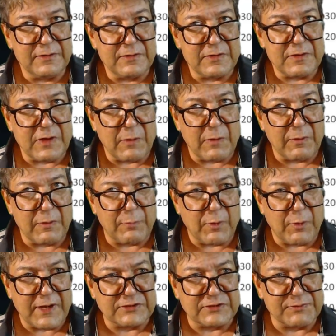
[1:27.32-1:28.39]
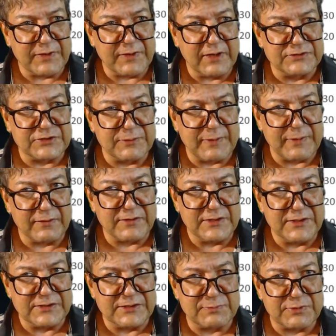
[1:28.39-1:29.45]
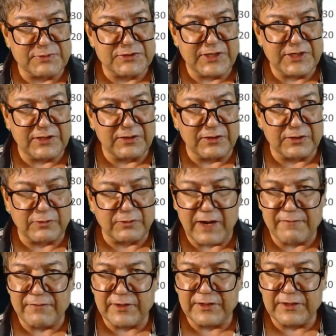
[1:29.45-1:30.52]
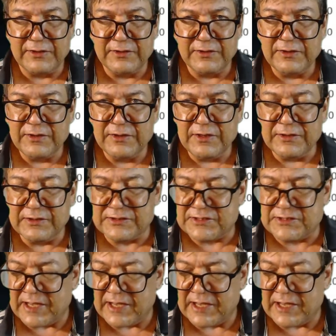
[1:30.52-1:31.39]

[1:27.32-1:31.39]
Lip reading: I want to point out something else about this particular graphic, this